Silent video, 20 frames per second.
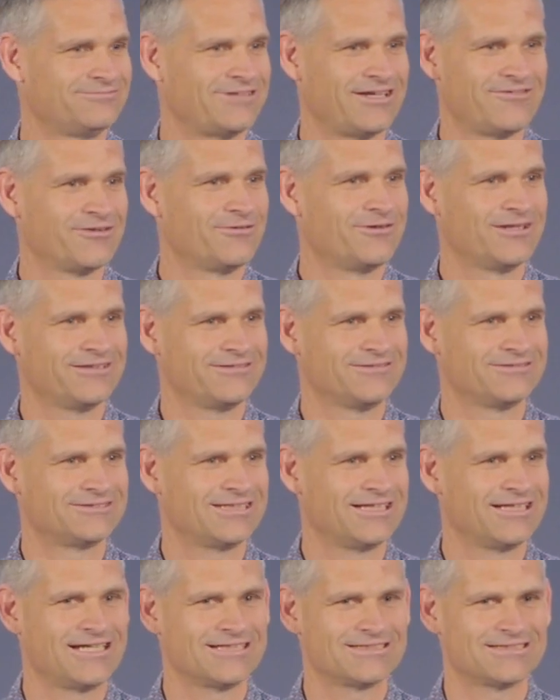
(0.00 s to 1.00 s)
every week,
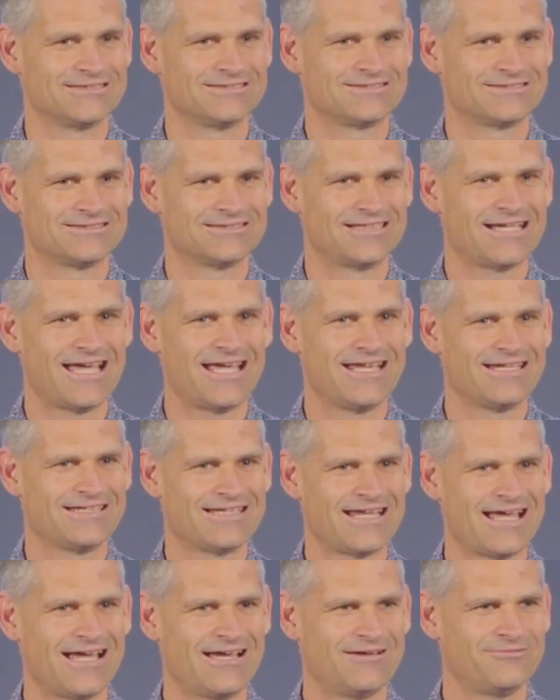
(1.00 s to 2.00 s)
sing lessons. And
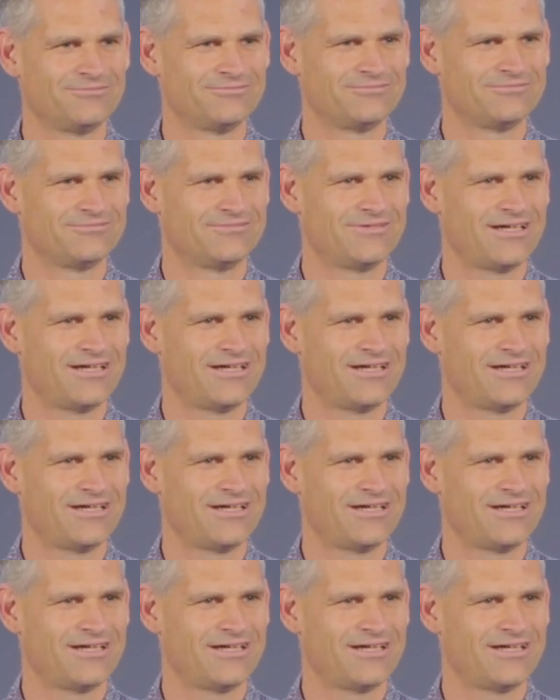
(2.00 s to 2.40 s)
I